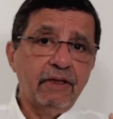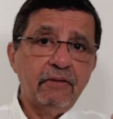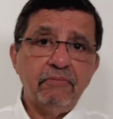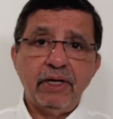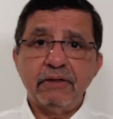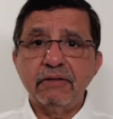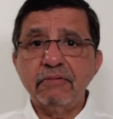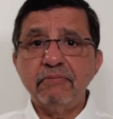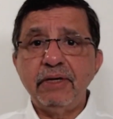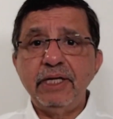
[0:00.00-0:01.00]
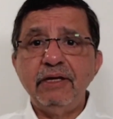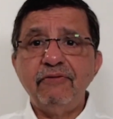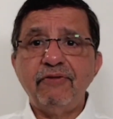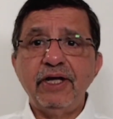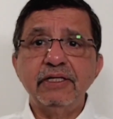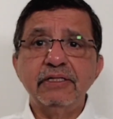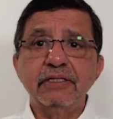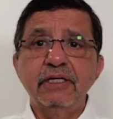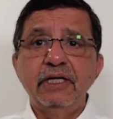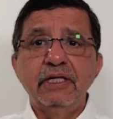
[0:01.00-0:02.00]
But, my dear friends,
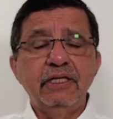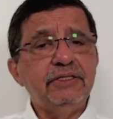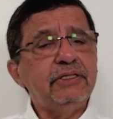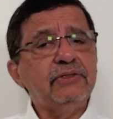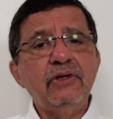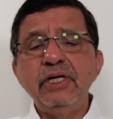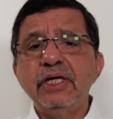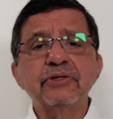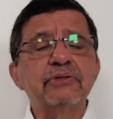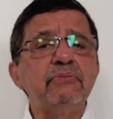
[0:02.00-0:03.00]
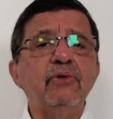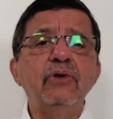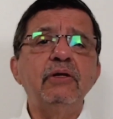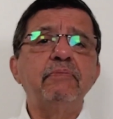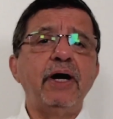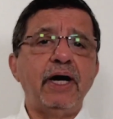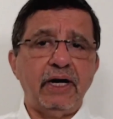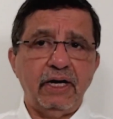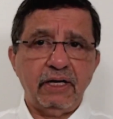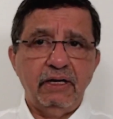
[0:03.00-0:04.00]
this is only a small
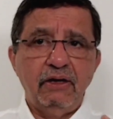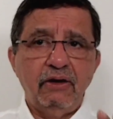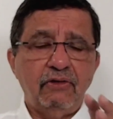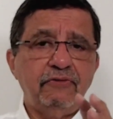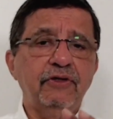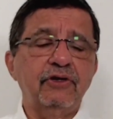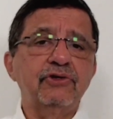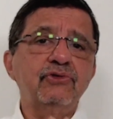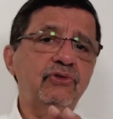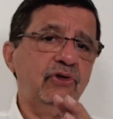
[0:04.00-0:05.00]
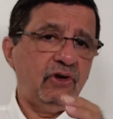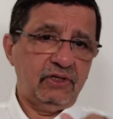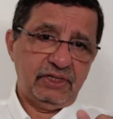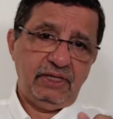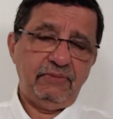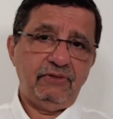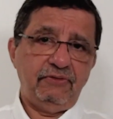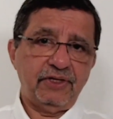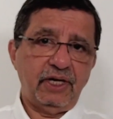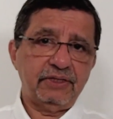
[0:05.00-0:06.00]
part of the true concept of
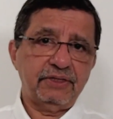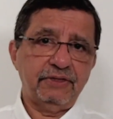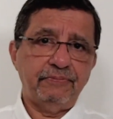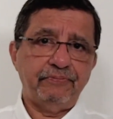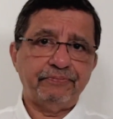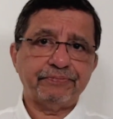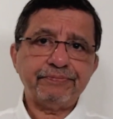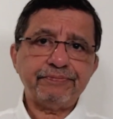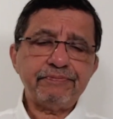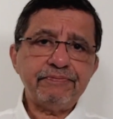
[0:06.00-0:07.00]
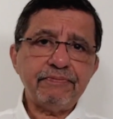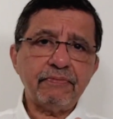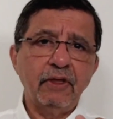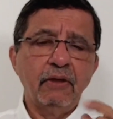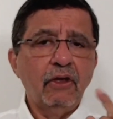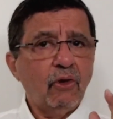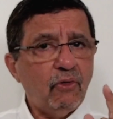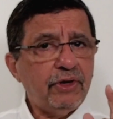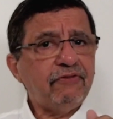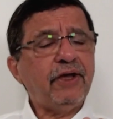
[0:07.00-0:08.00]
trust.
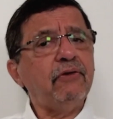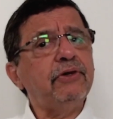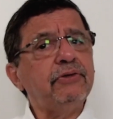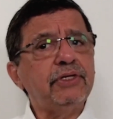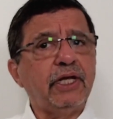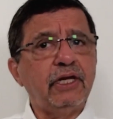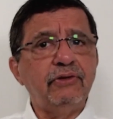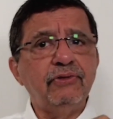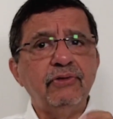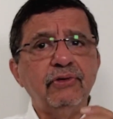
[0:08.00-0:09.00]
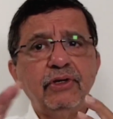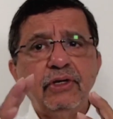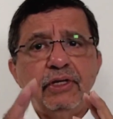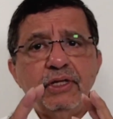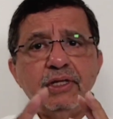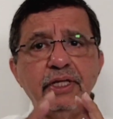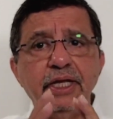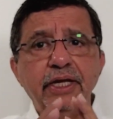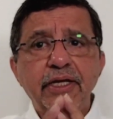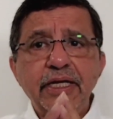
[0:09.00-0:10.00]
What if I were to tell you
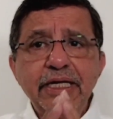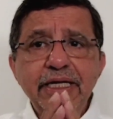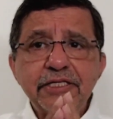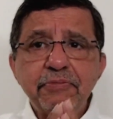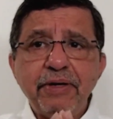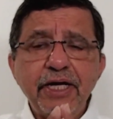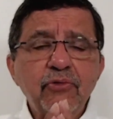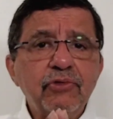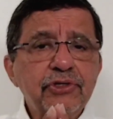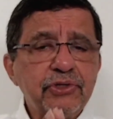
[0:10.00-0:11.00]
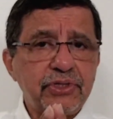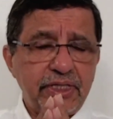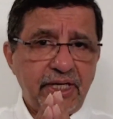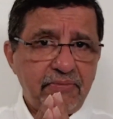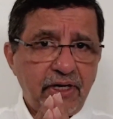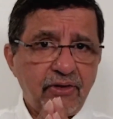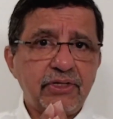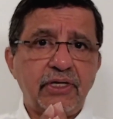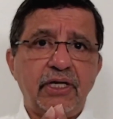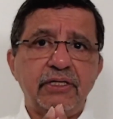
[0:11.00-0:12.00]
that despite what you say about
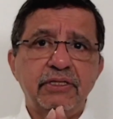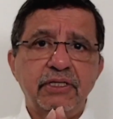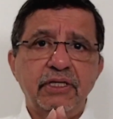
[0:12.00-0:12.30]
trust,